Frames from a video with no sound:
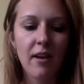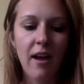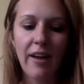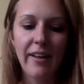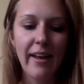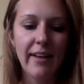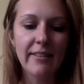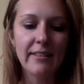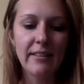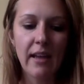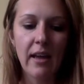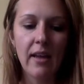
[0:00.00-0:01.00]
I can't
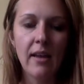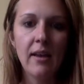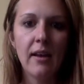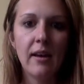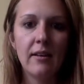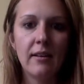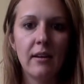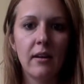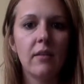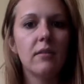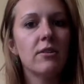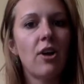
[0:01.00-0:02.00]
say I didn't
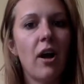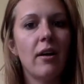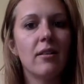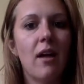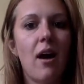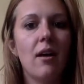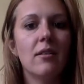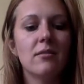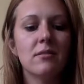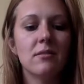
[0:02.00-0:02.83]
cry a lot,